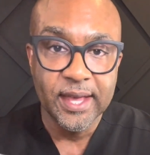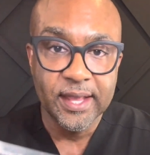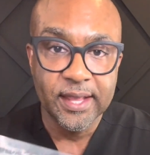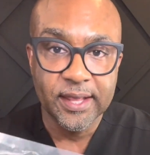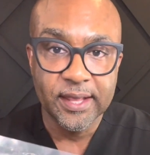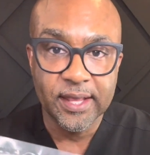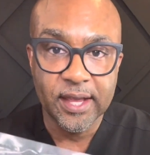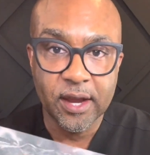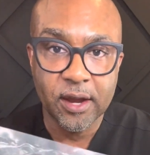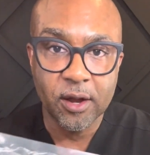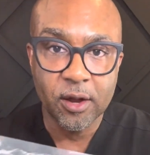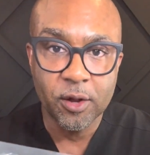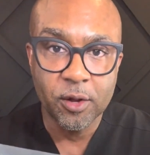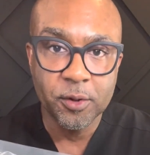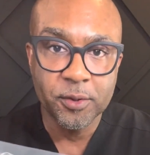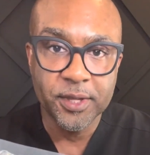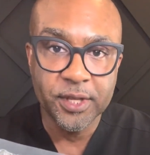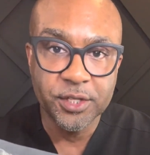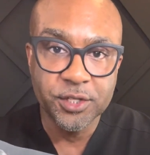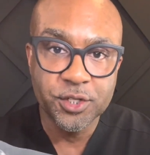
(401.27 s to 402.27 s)
there are
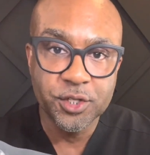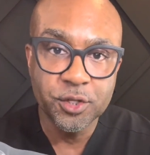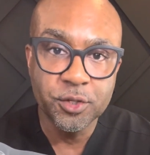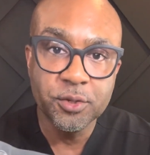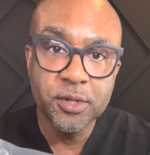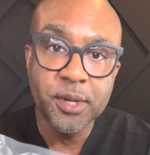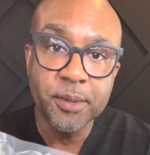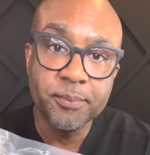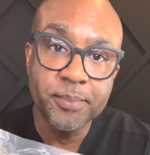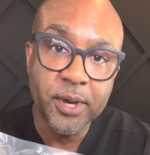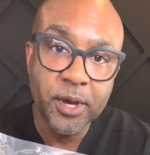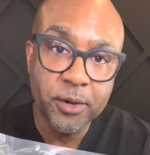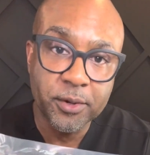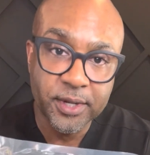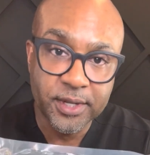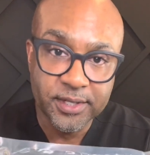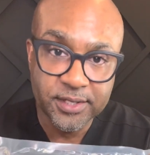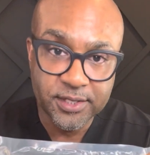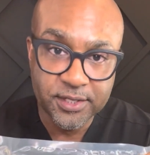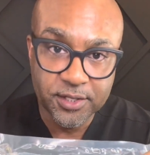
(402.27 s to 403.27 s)
only 2
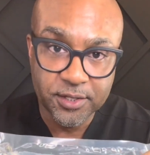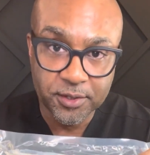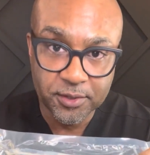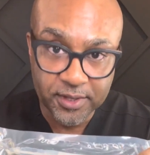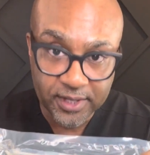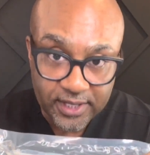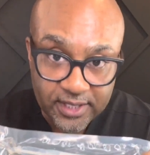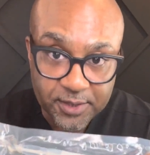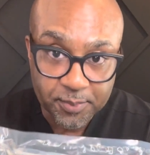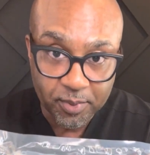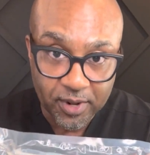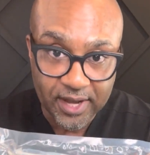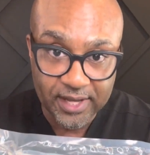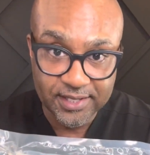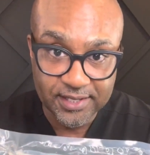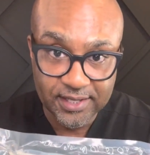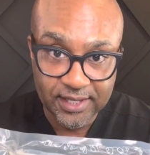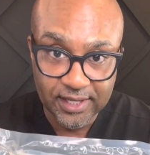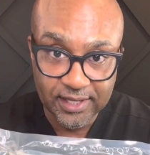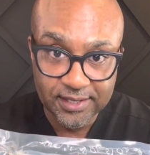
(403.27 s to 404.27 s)
components to this
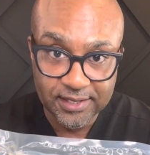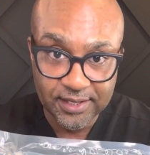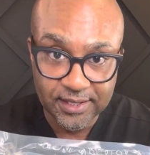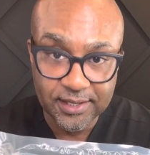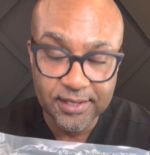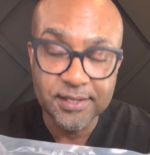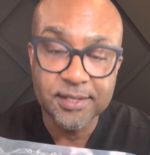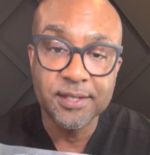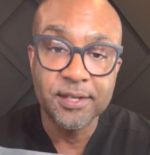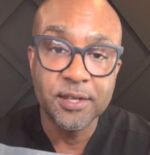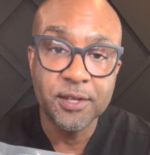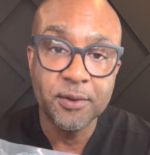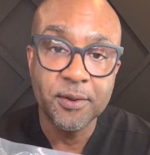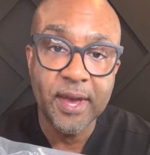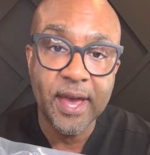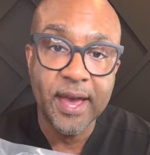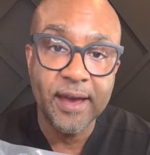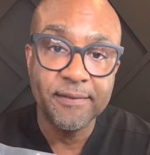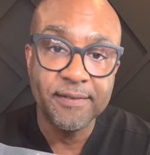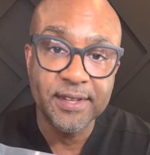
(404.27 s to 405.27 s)
prosthesis. You
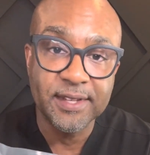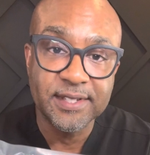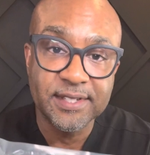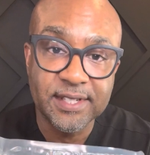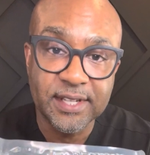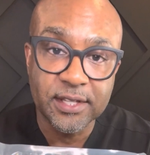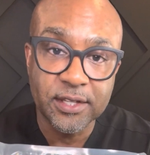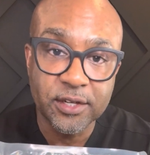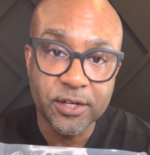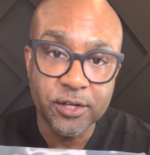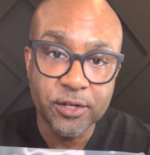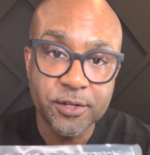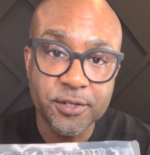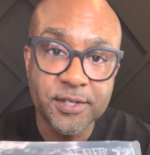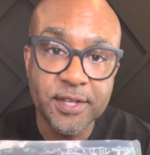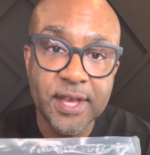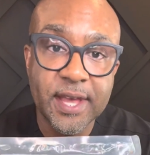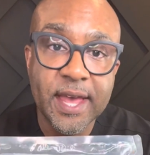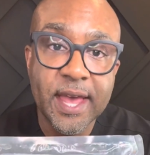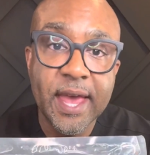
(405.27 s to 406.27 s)
have the
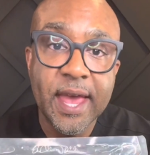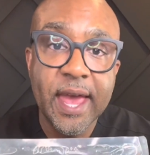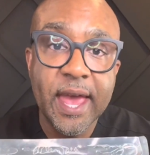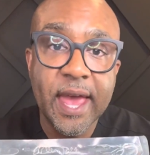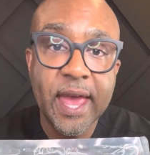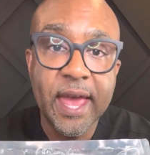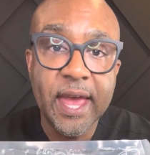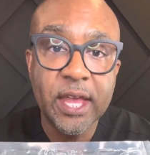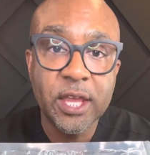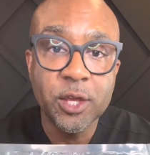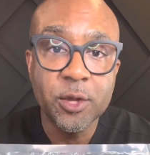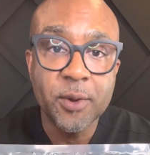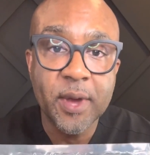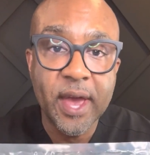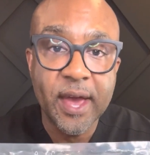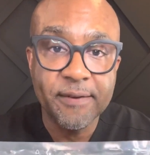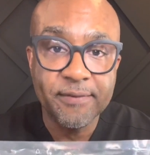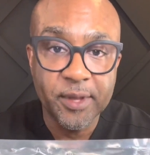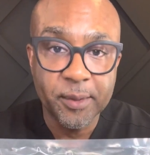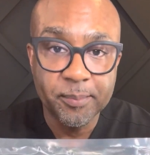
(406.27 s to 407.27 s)
cylinders and you
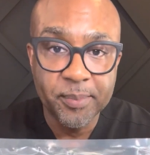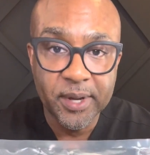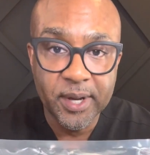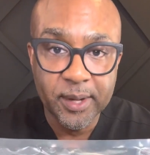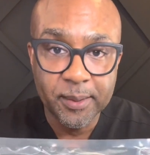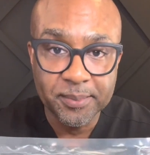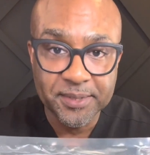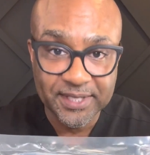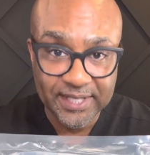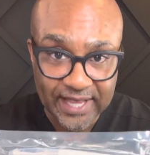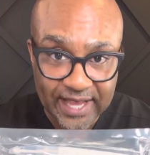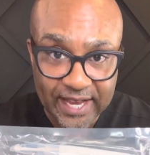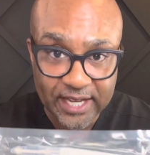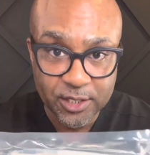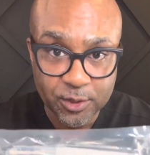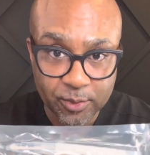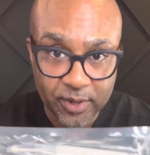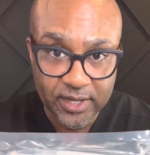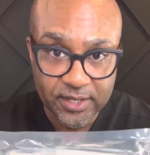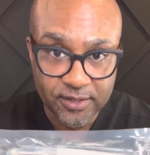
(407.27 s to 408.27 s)
have the
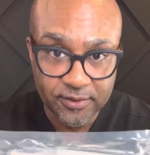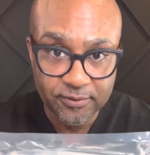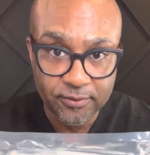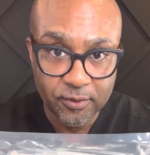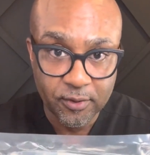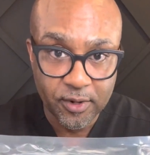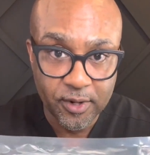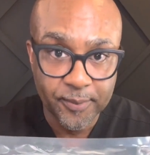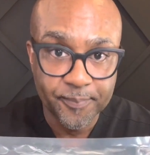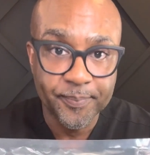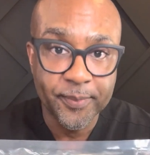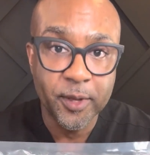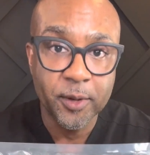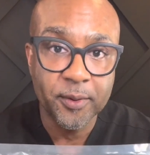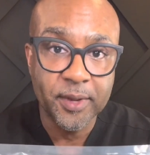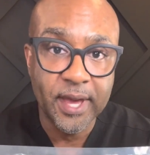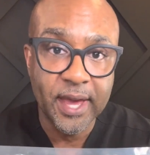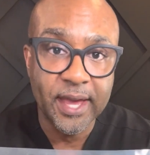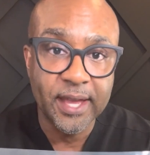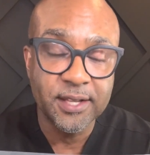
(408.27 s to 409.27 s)
pump/reservoir,
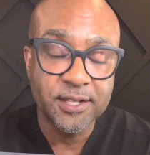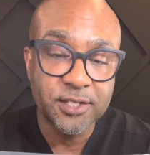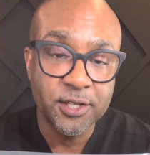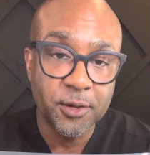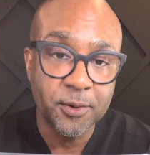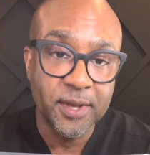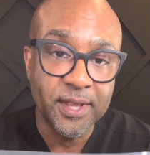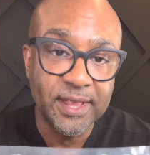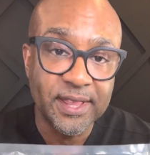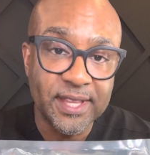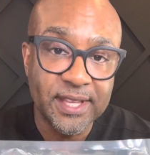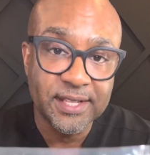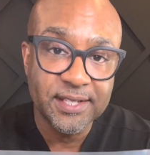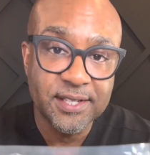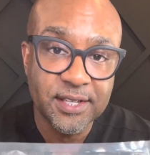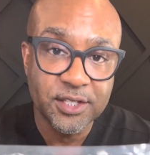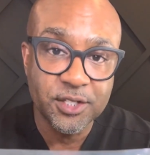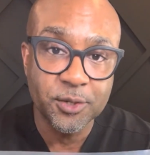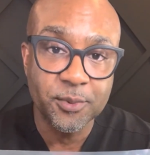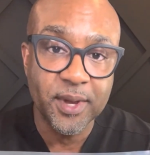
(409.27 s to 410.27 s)
okay? So in this
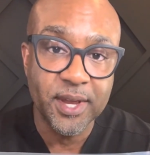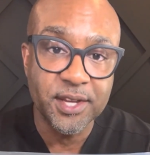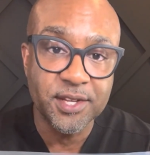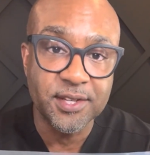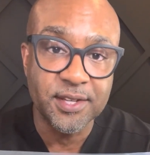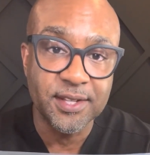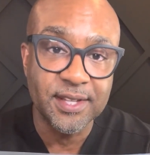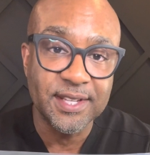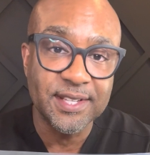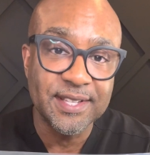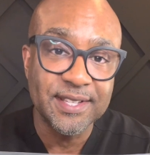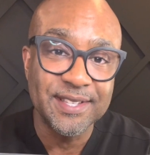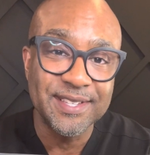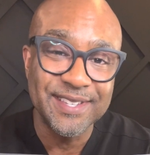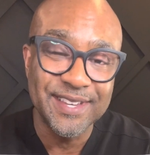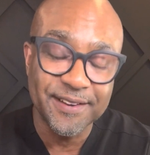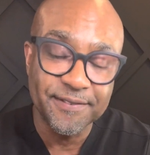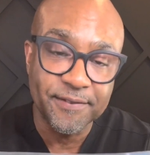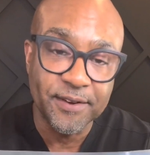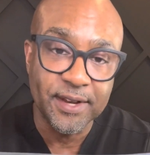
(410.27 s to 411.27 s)
situation, this is
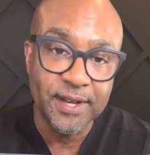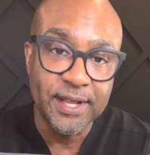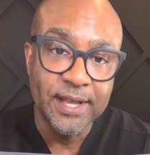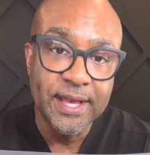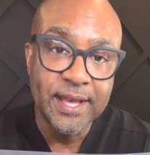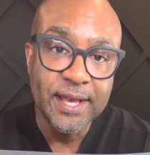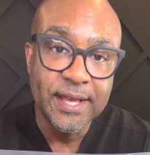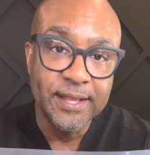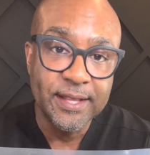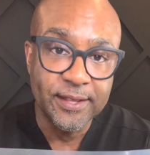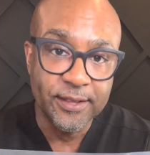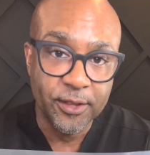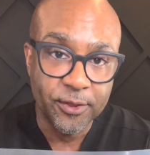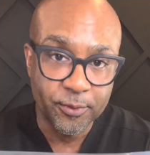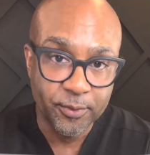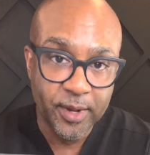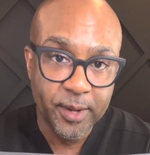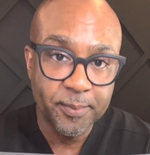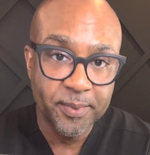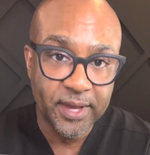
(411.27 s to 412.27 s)
different than the
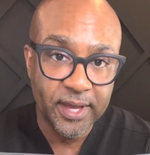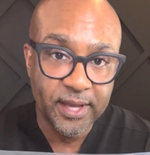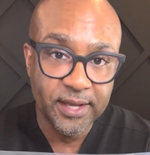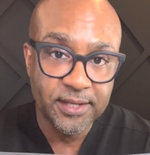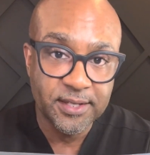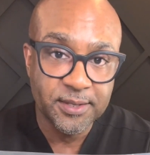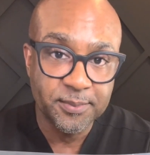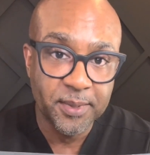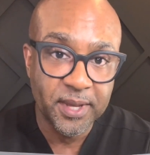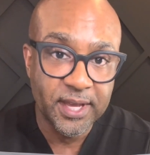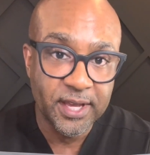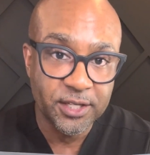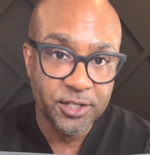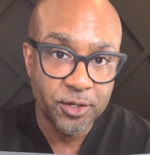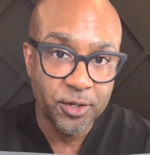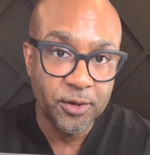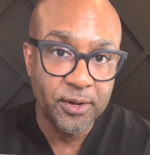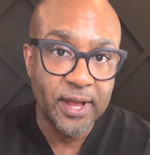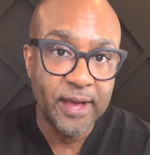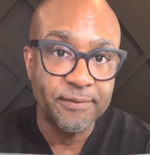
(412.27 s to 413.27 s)
3-piece because you
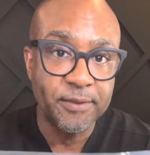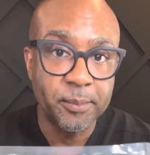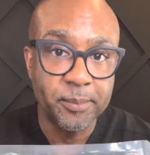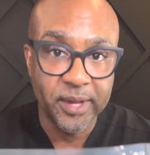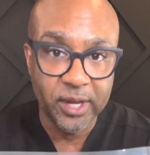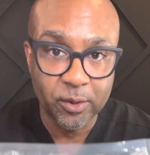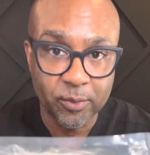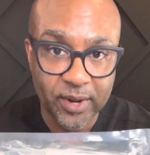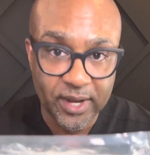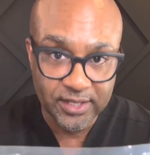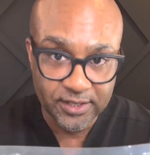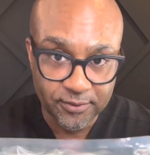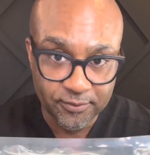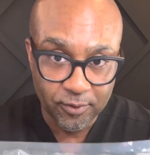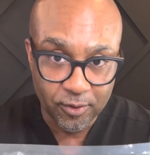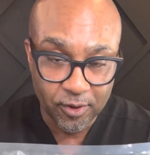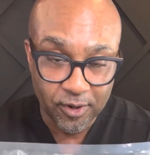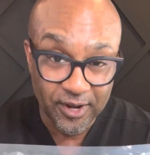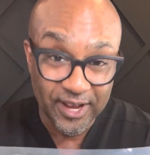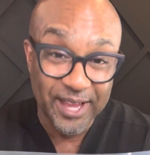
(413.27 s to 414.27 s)
don't have the big
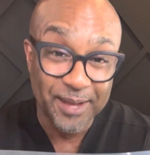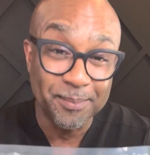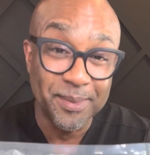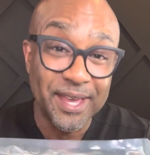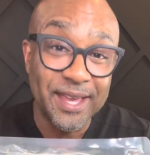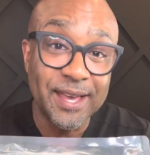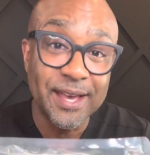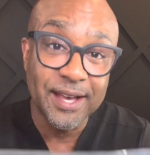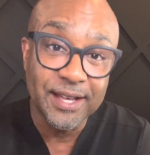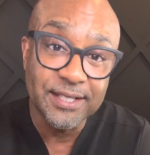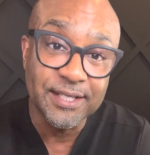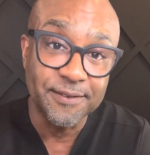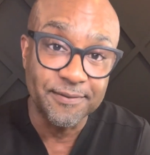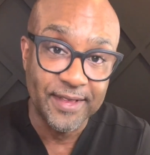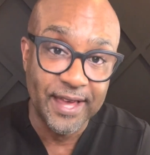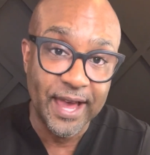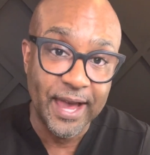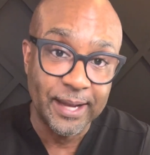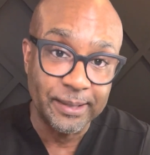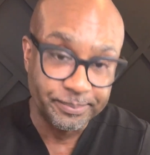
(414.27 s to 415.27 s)
reservoir. And because of
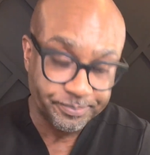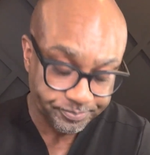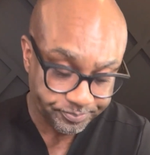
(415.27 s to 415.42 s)
that,